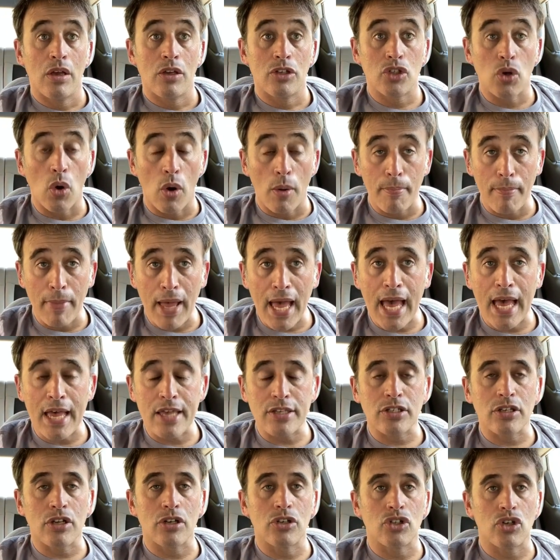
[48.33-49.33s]
So a
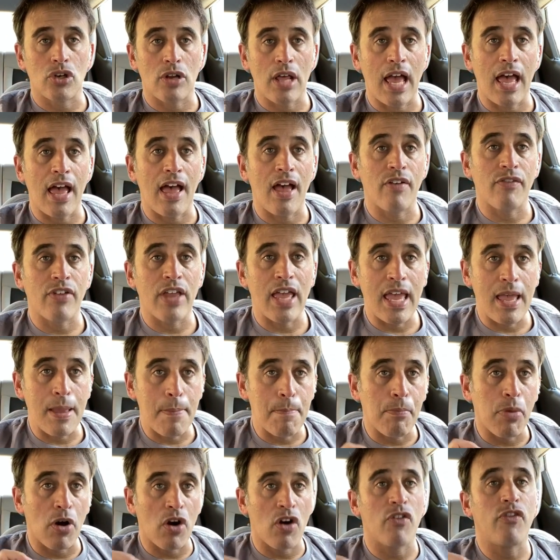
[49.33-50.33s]
mask should have a
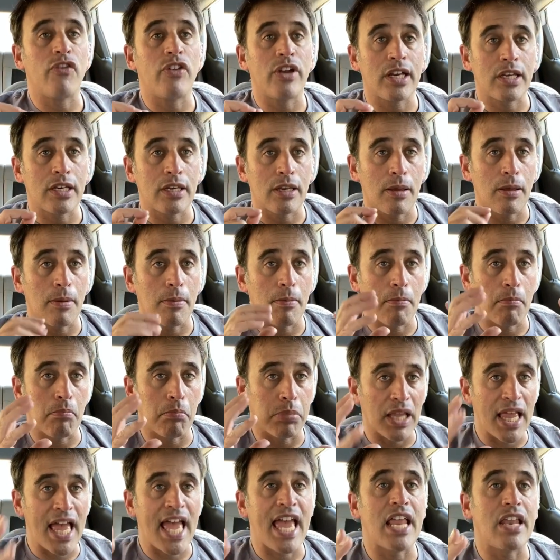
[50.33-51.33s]
perfect
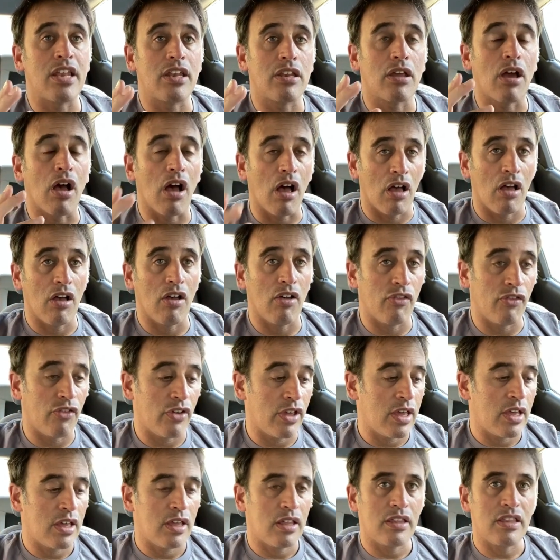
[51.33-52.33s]
blend
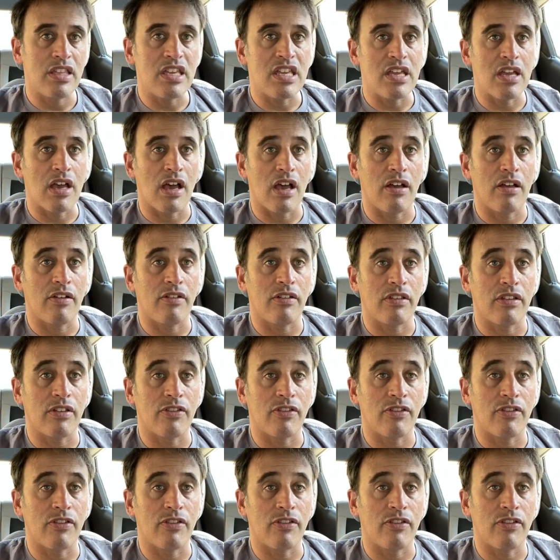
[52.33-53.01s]
of the uh,